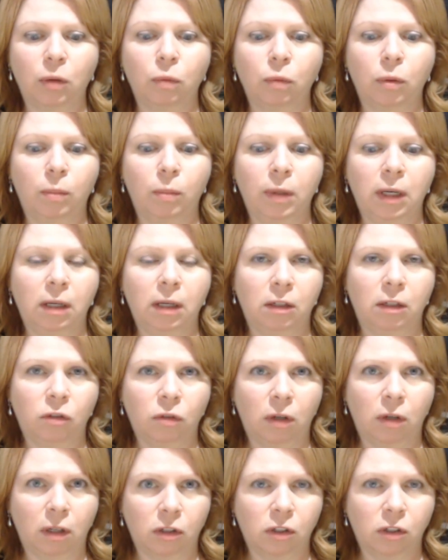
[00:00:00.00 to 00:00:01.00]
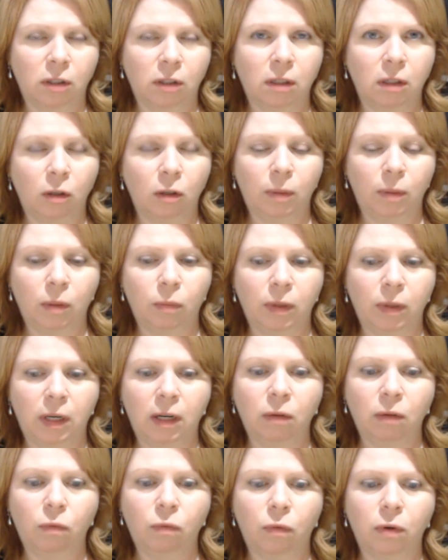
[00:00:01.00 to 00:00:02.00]
there will be an introduction that you'll be
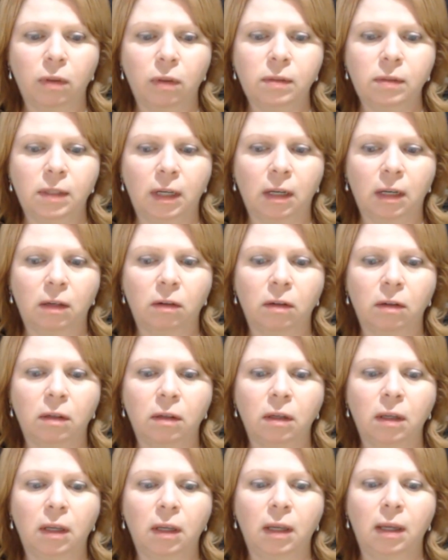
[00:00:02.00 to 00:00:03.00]
reading for the standard.